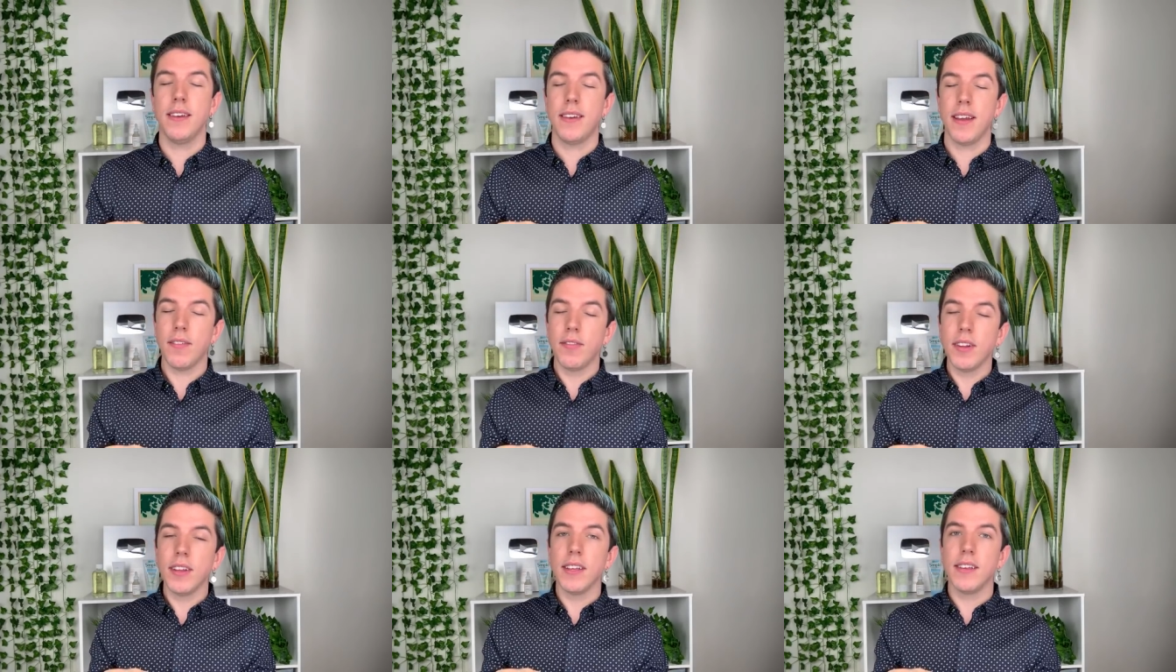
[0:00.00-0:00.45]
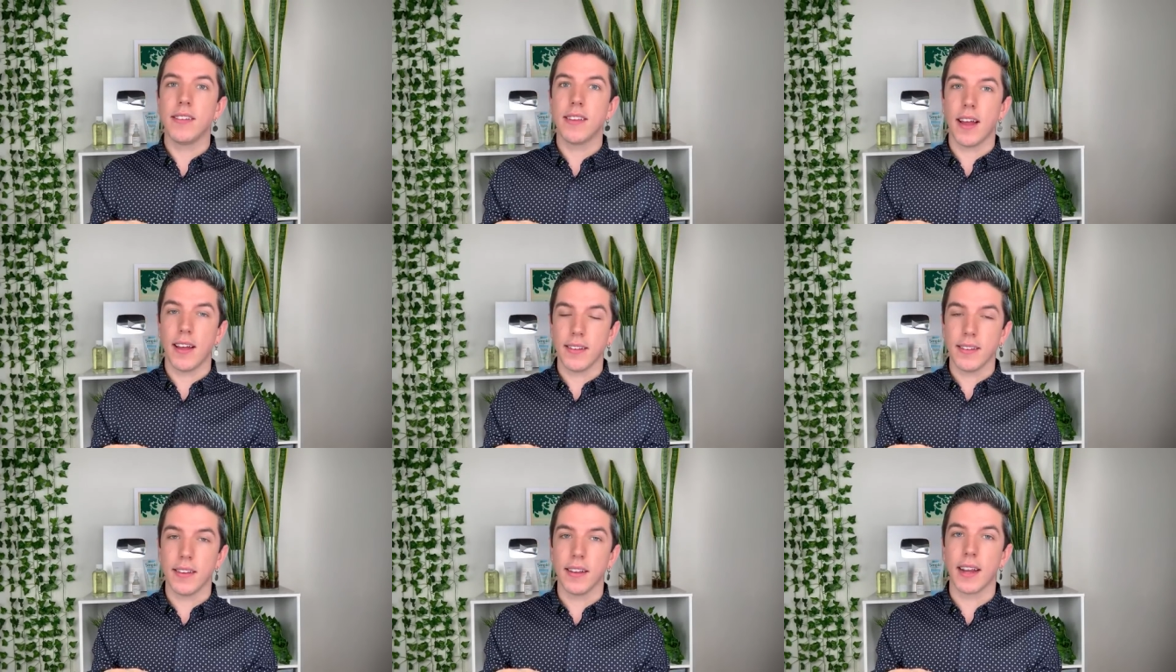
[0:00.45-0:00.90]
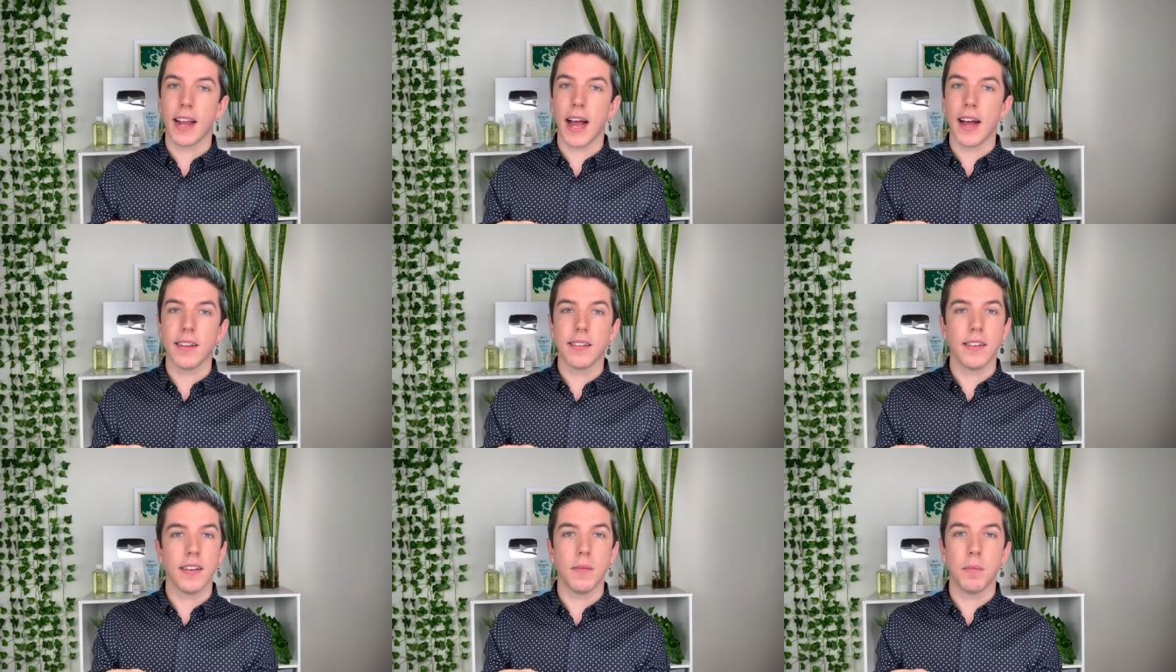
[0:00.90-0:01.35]
definitely salicylic
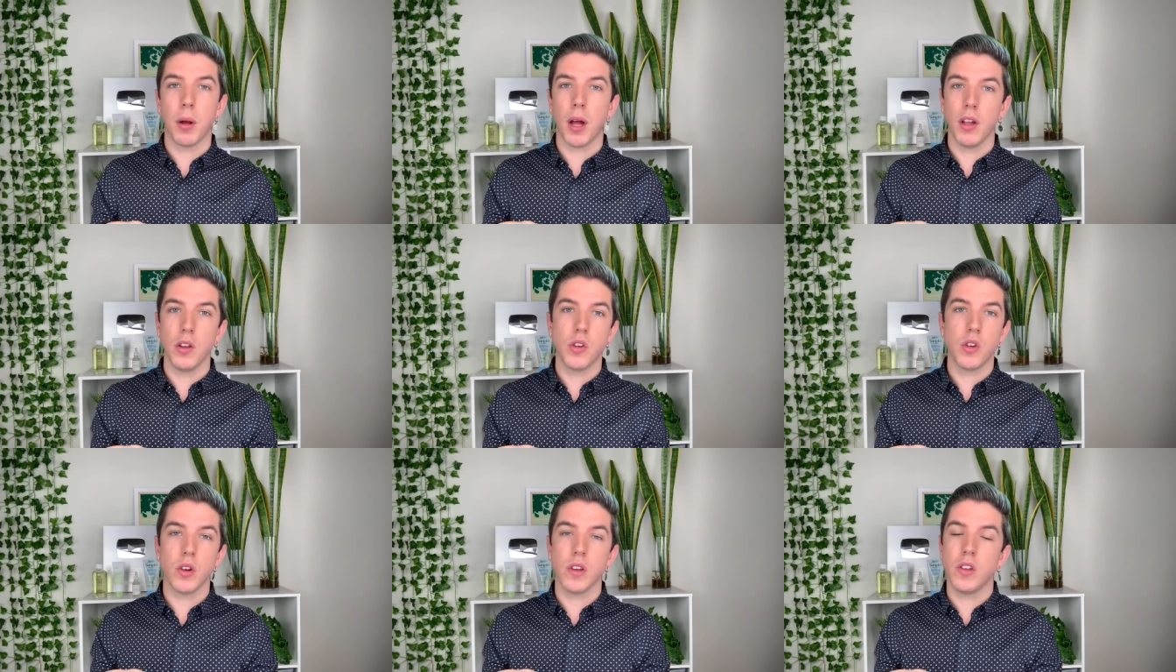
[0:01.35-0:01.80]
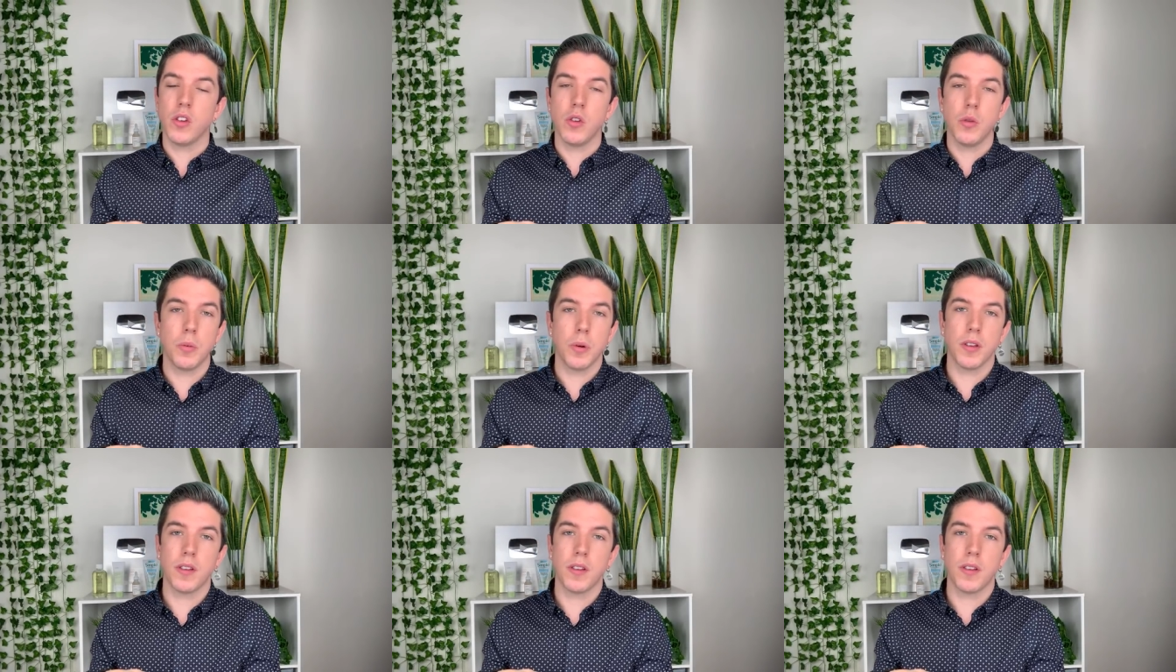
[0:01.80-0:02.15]
acid. Paula's Choice 2%